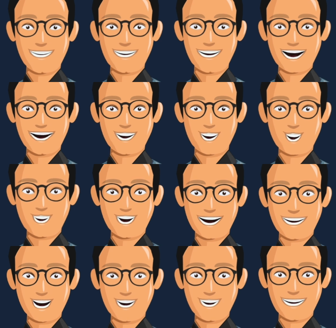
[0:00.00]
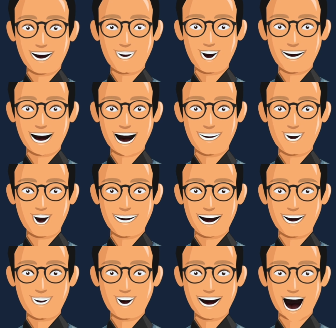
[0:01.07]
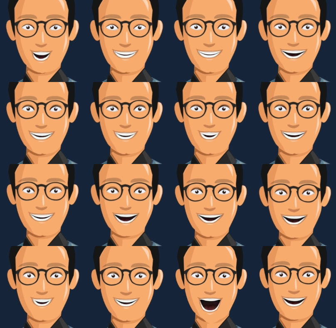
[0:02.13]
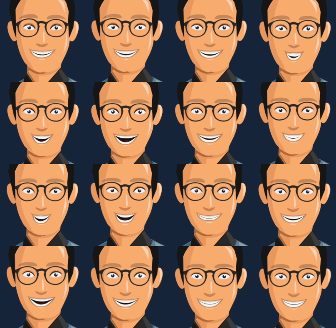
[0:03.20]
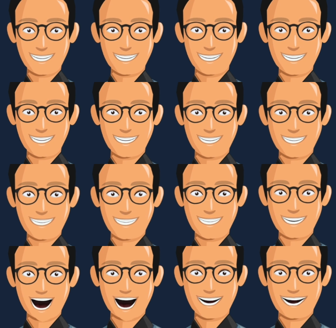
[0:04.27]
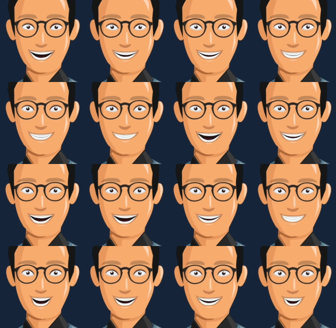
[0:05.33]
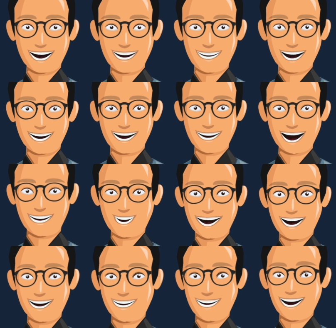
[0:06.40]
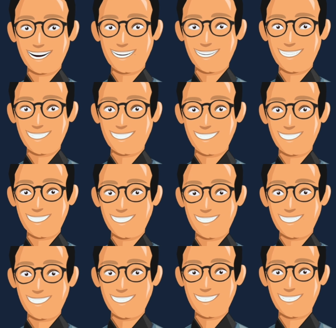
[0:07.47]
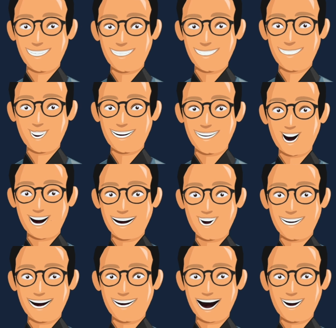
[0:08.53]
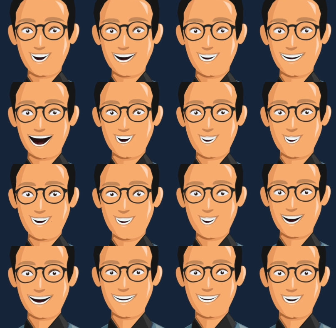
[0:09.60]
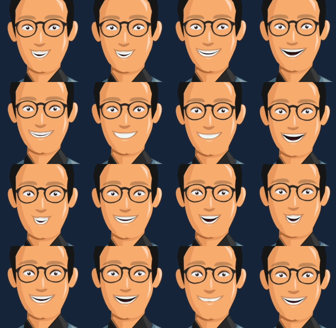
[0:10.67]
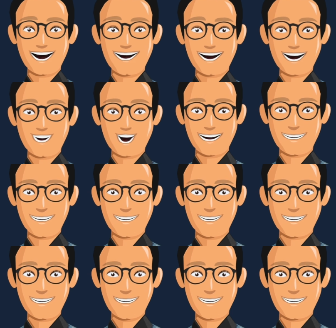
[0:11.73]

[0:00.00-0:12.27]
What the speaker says: Test content on different content hub types and content marketing networks. Lastly, update content based on feedback. When it comes to content measurement and analytics, I would recommend setting